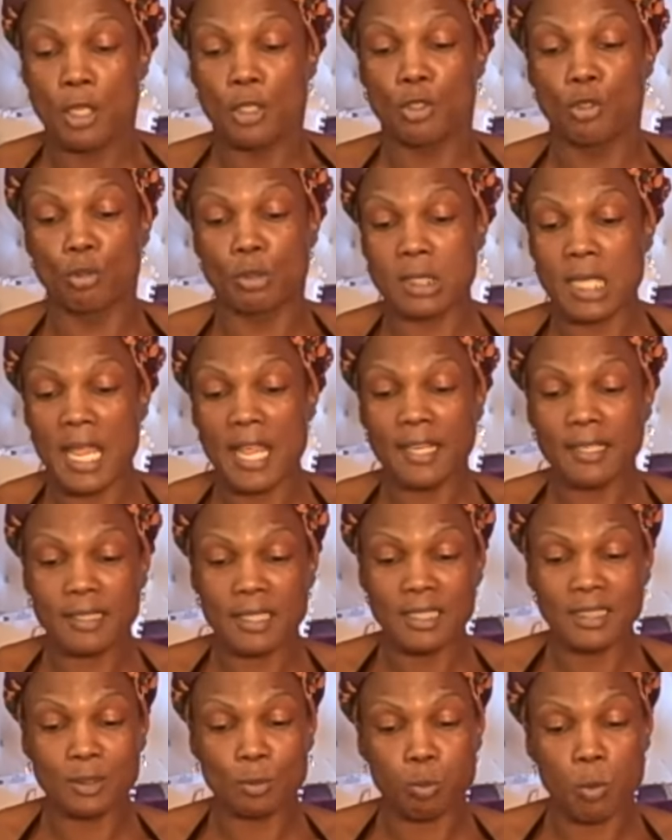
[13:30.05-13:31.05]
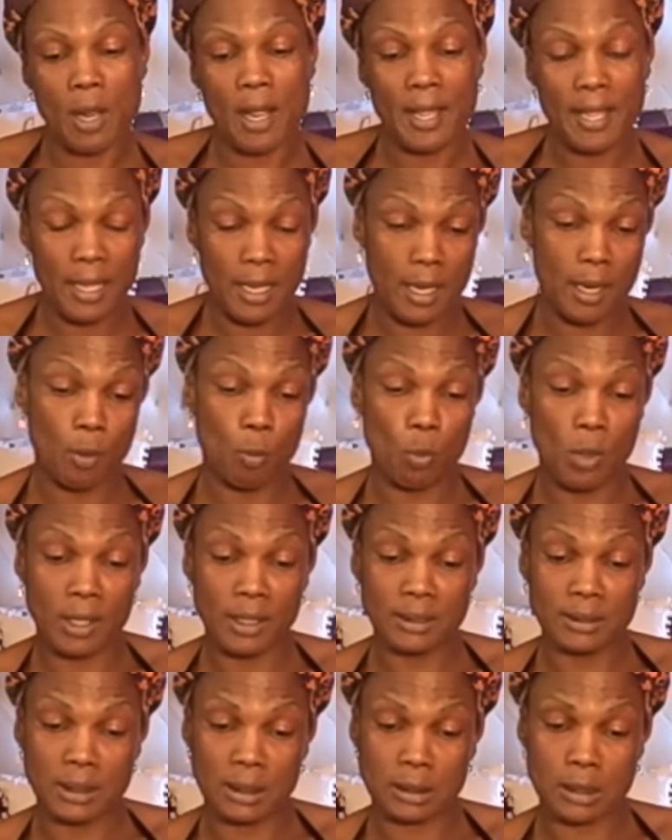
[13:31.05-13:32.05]
You take this right here, and what
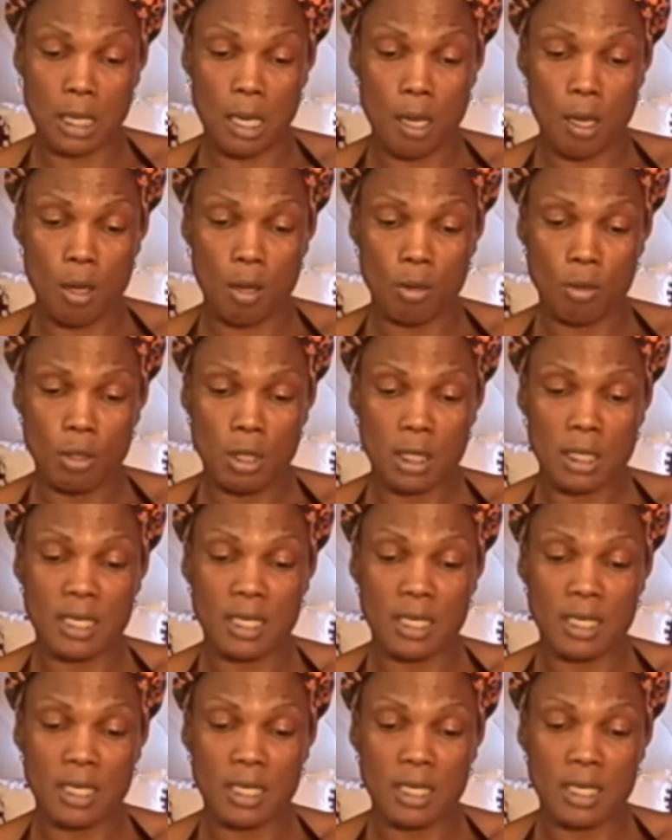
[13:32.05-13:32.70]
is it called?